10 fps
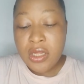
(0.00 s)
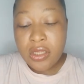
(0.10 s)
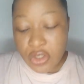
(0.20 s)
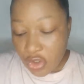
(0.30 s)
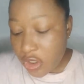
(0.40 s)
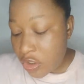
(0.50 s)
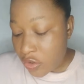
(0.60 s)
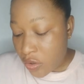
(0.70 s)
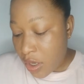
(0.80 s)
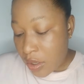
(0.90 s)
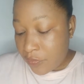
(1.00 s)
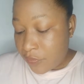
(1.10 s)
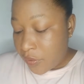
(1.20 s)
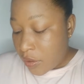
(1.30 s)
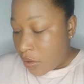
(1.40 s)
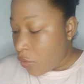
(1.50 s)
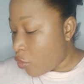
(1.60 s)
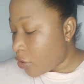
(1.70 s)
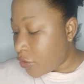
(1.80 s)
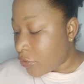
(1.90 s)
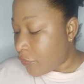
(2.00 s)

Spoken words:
The shade you have, what your